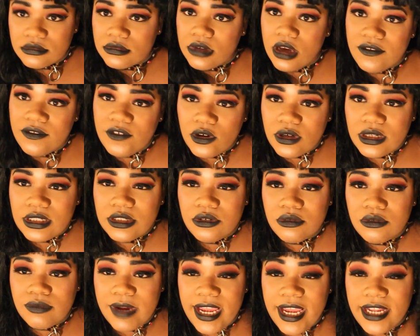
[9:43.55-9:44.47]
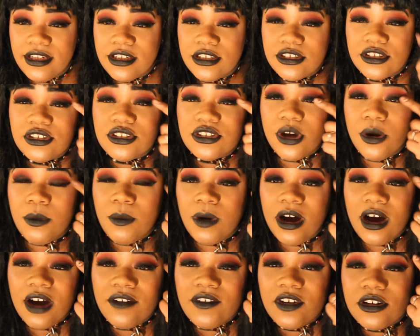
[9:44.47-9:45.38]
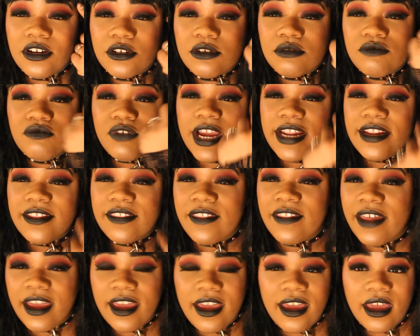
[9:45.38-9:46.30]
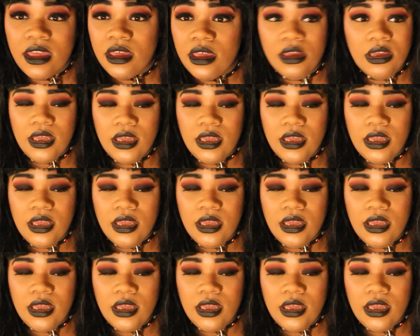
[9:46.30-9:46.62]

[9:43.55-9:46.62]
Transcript: I've got a little red, so what? I've got a little red in there.